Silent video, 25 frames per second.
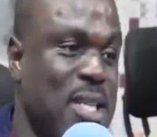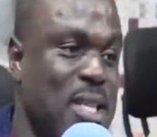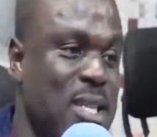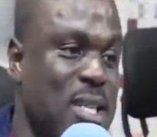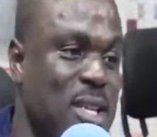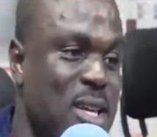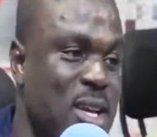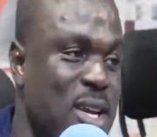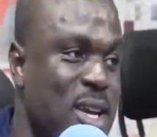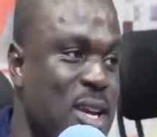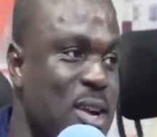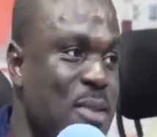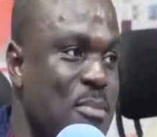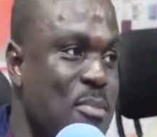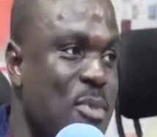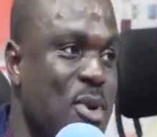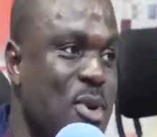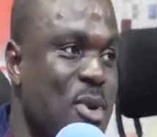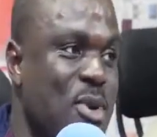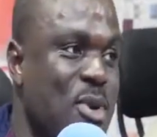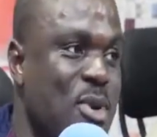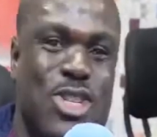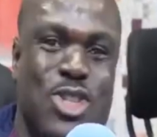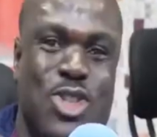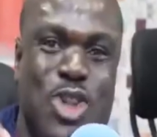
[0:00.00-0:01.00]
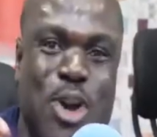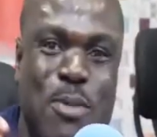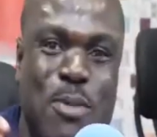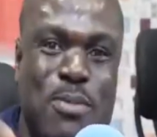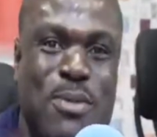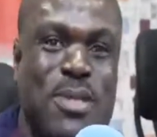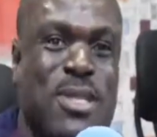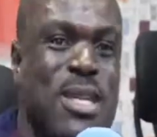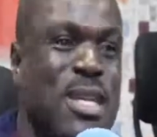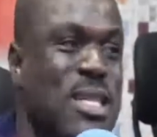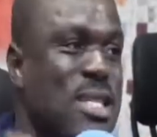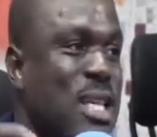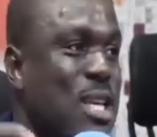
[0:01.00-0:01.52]
called on the citizenry to
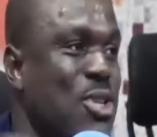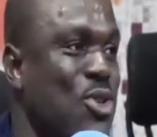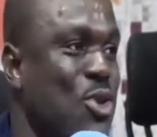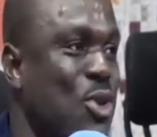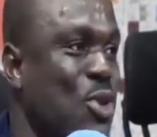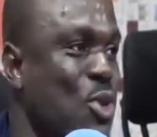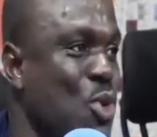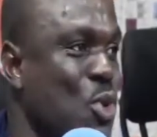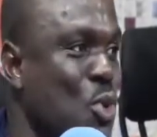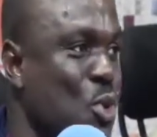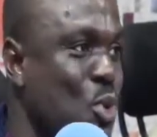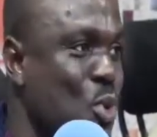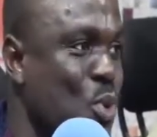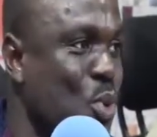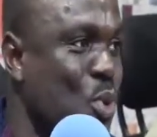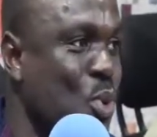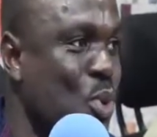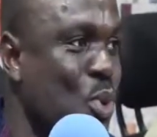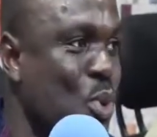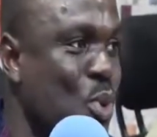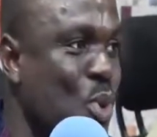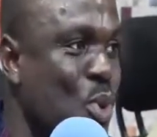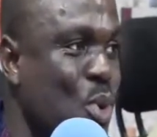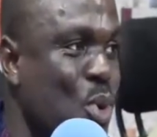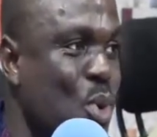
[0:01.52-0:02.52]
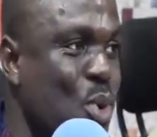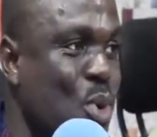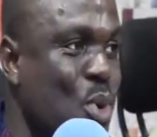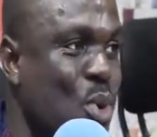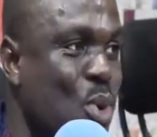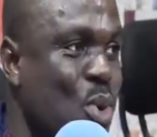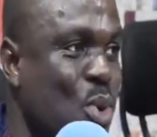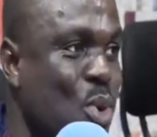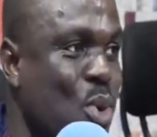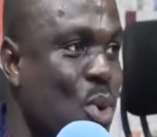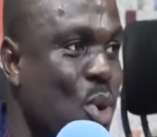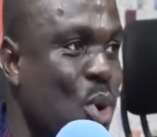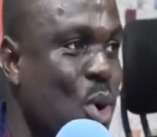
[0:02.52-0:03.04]
be more active in political
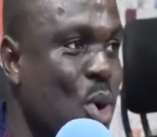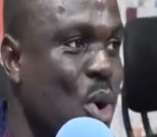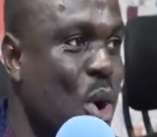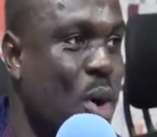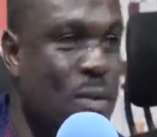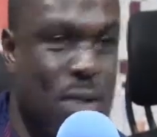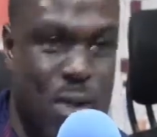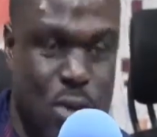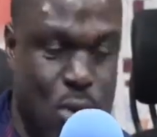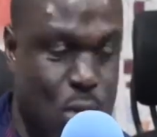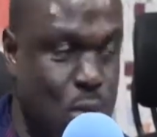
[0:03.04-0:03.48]
parties